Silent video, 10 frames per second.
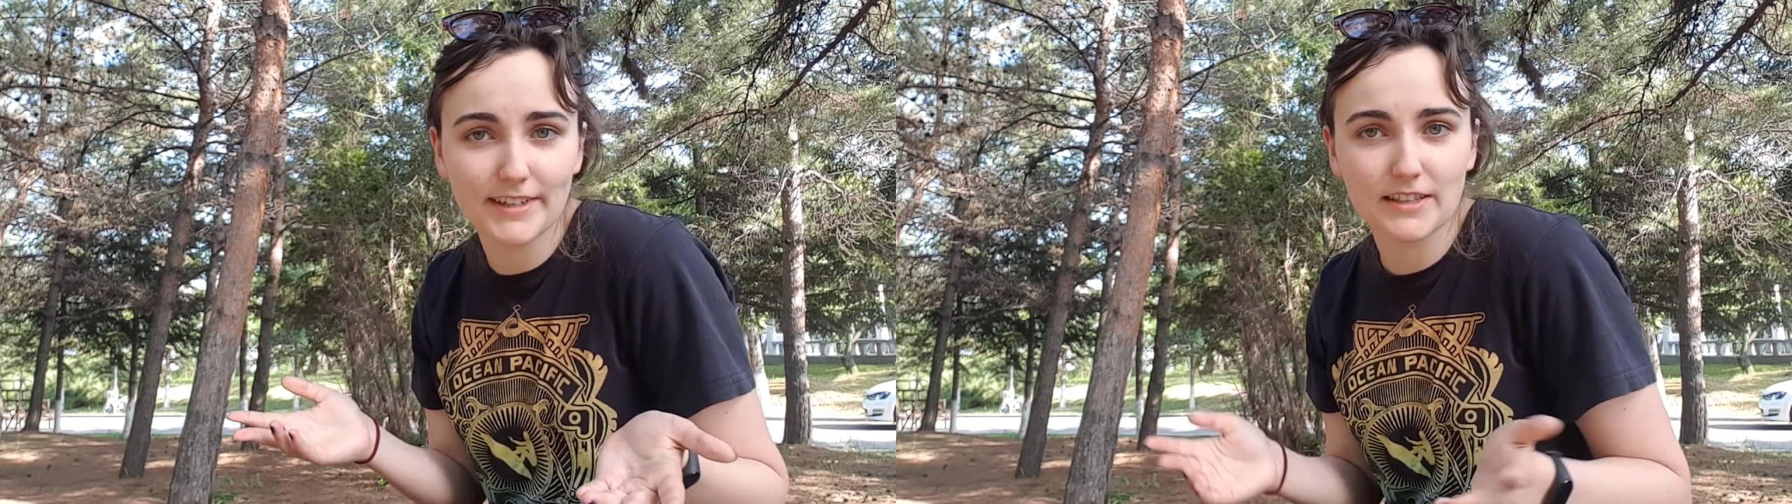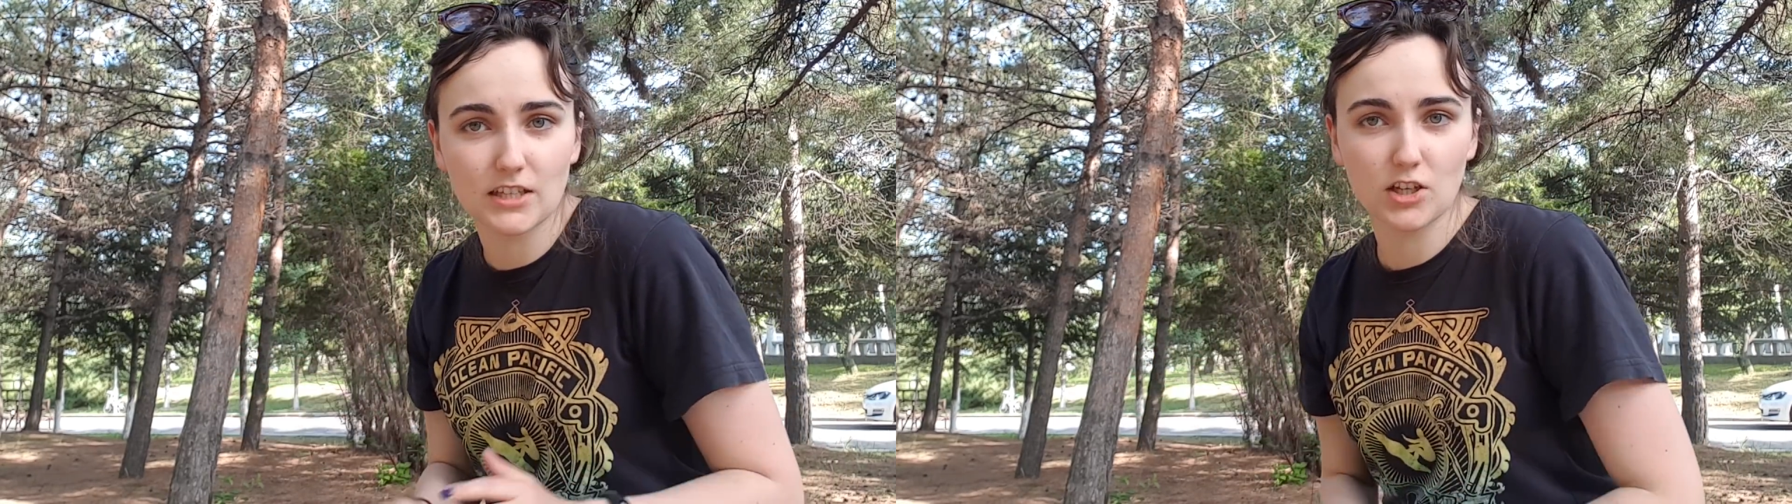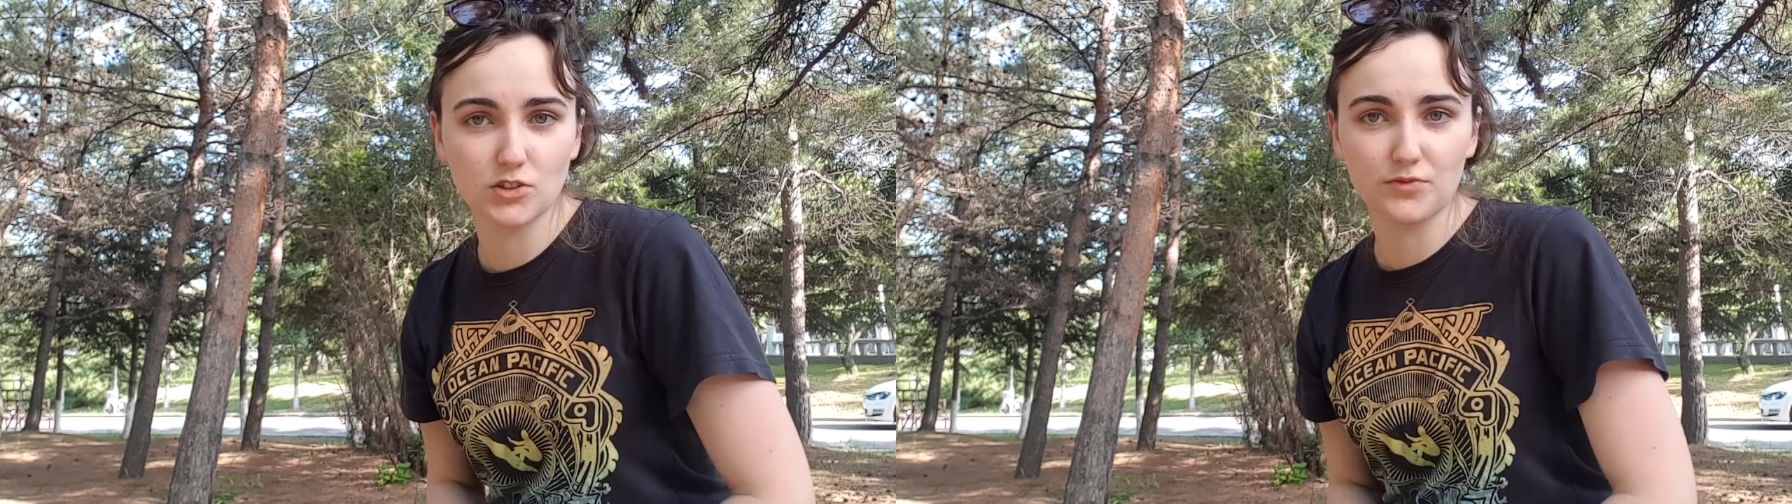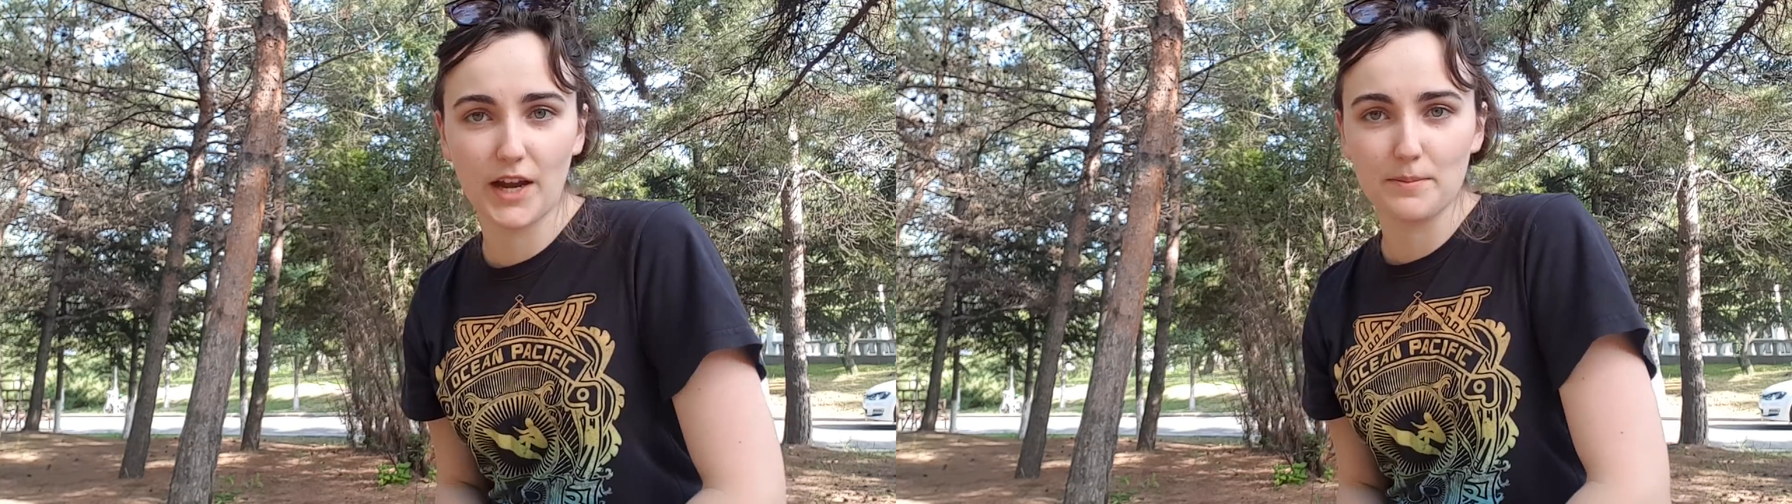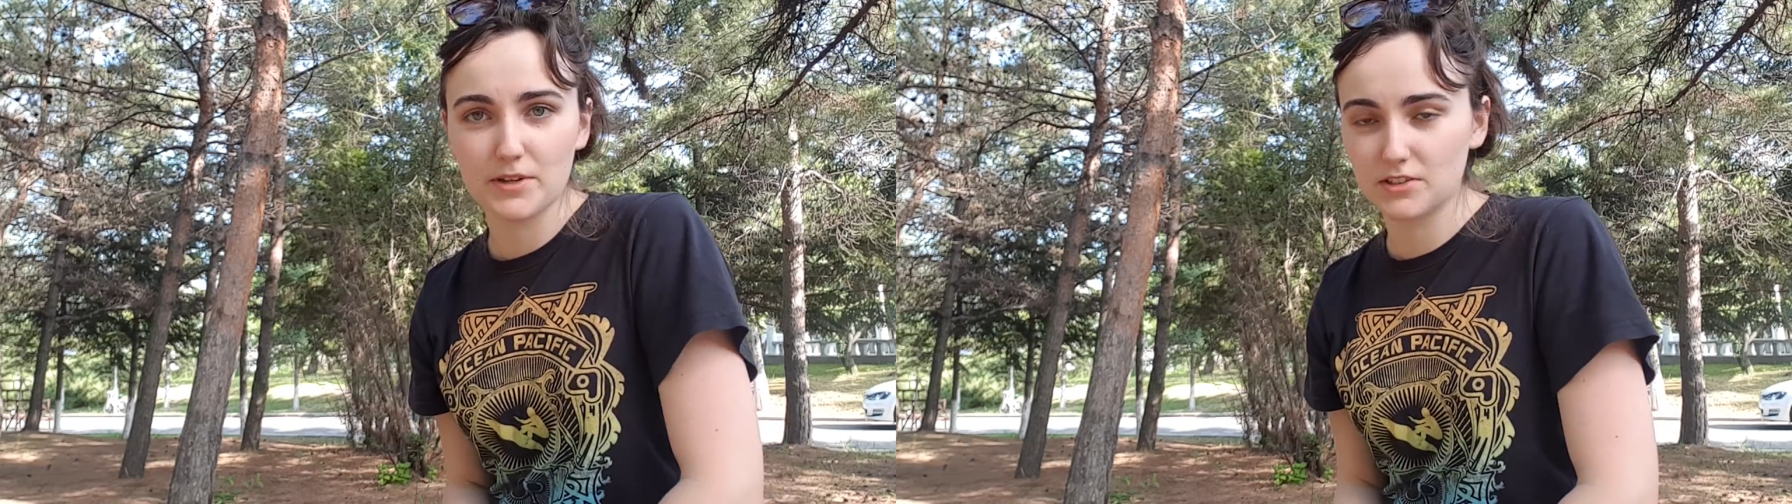like that's also
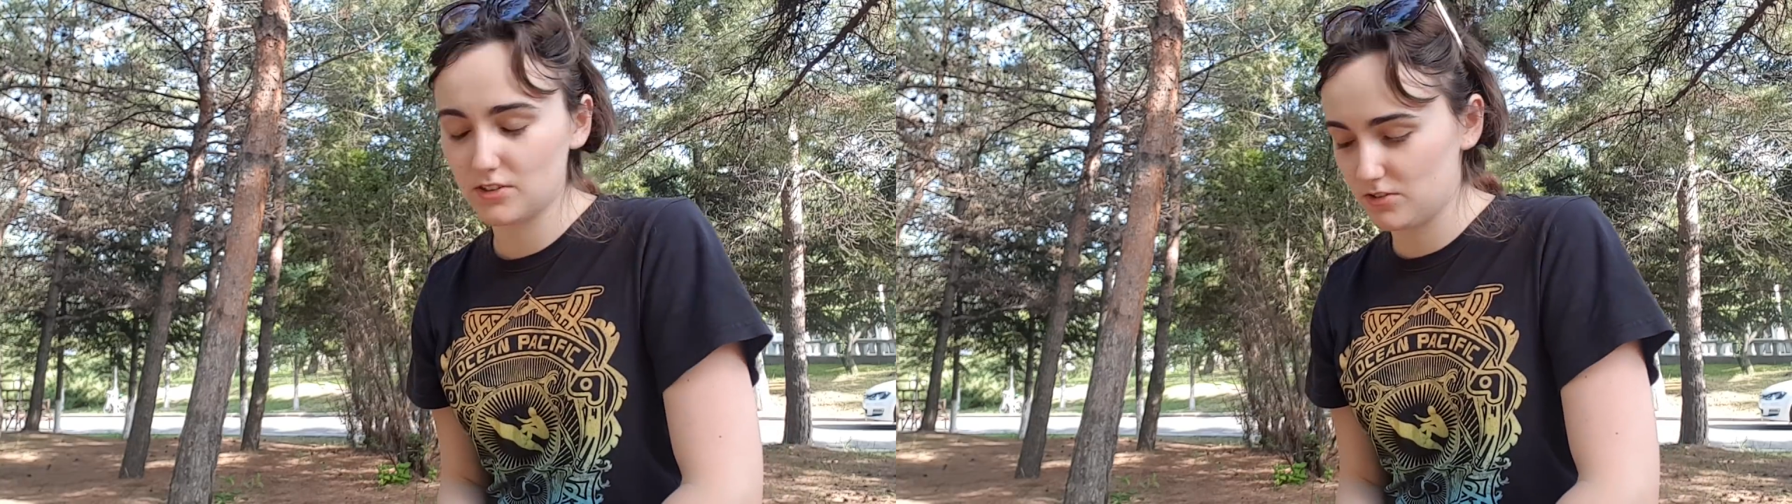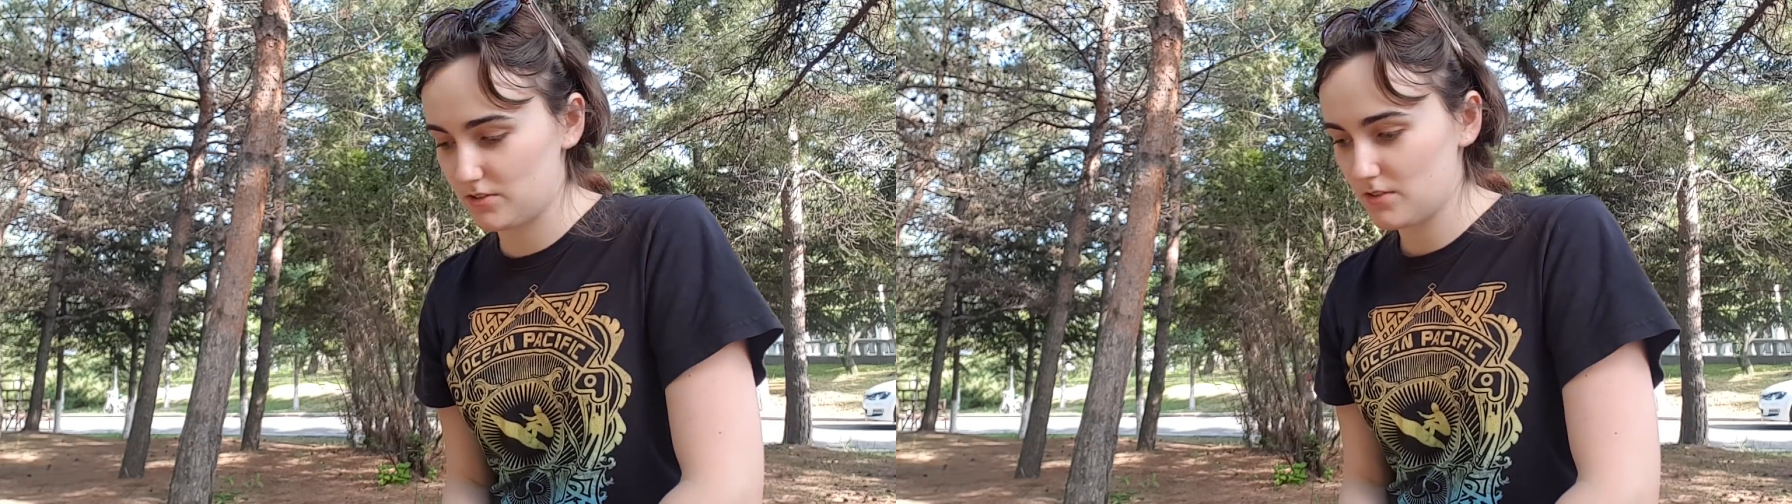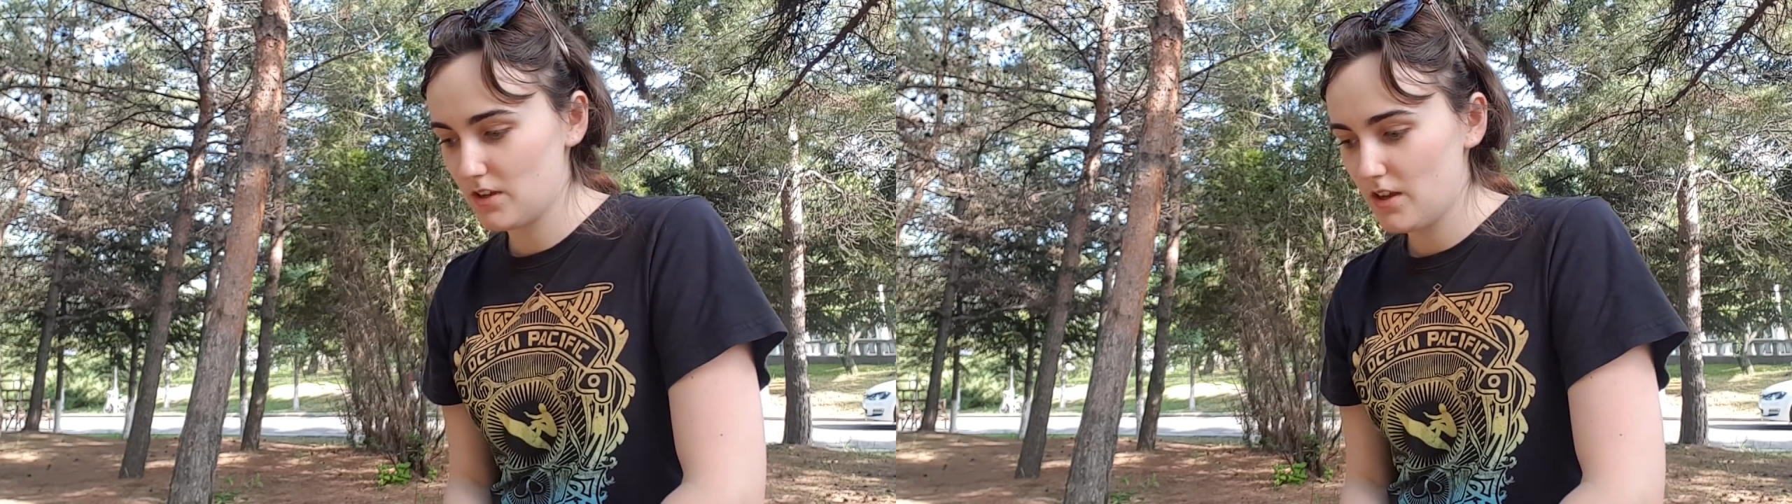fine, because there's